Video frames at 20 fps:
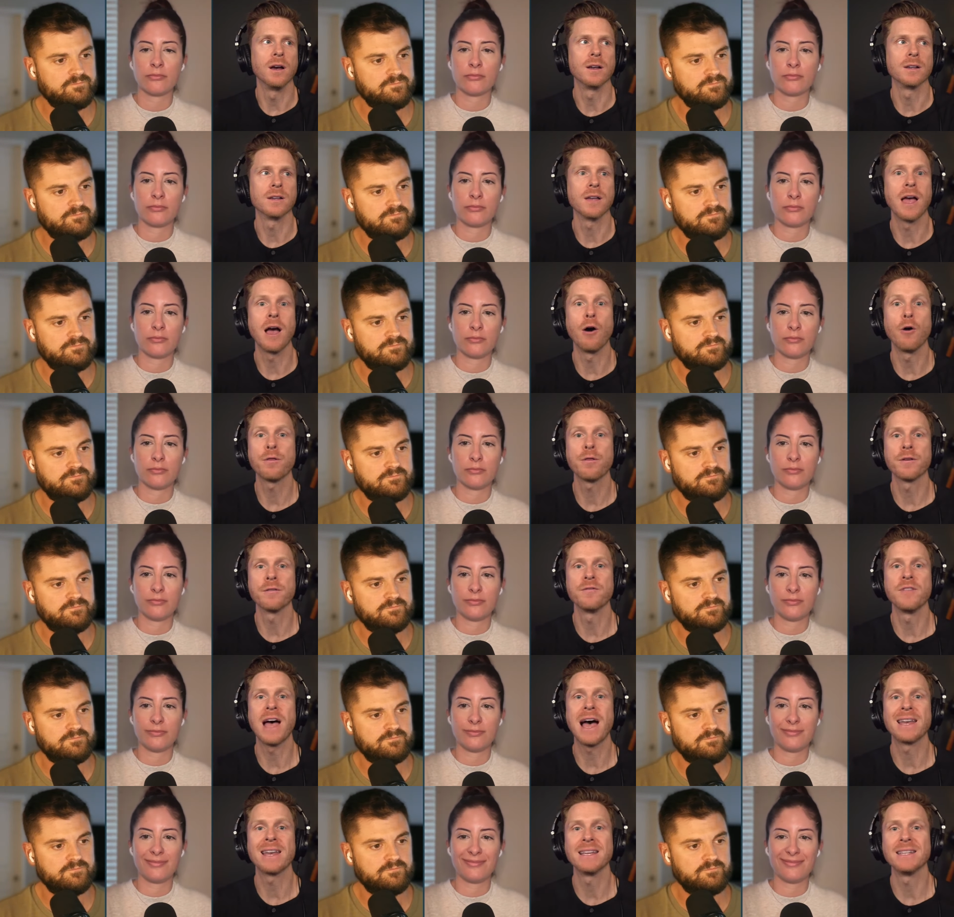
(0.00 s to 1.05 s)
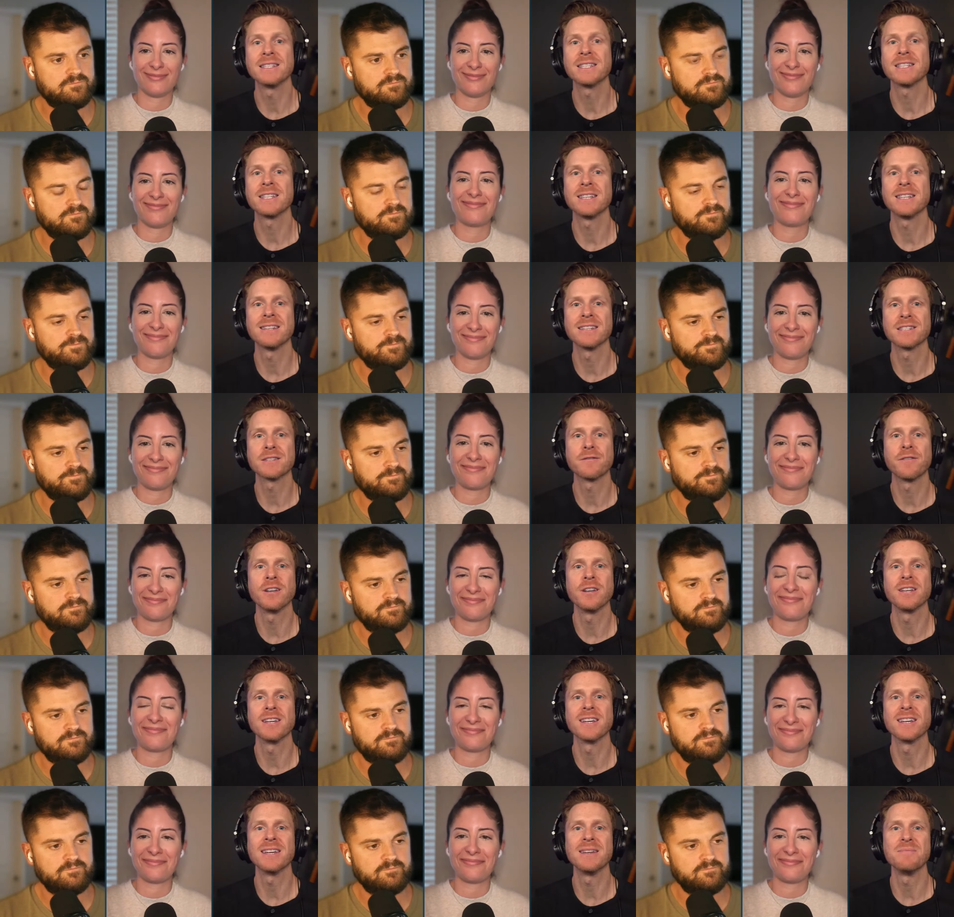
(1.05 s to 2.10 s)
Speaker 1: health of that entity that's
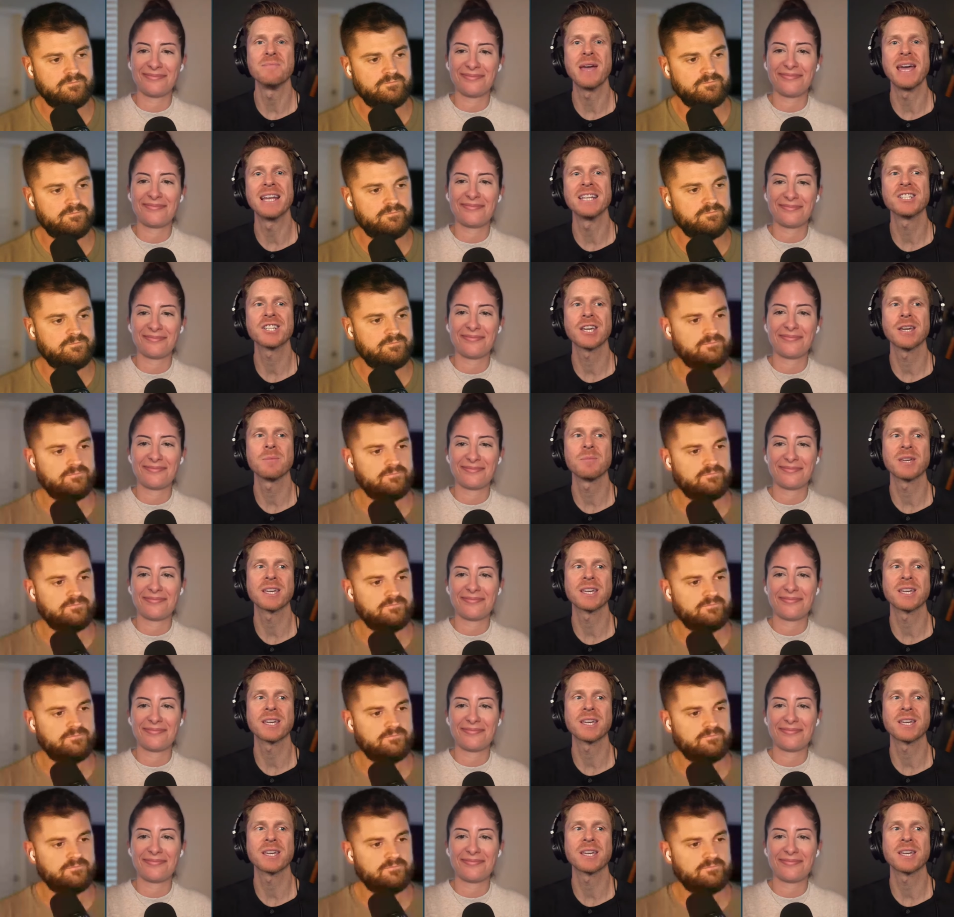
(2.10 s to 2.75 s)
funding it and managing it.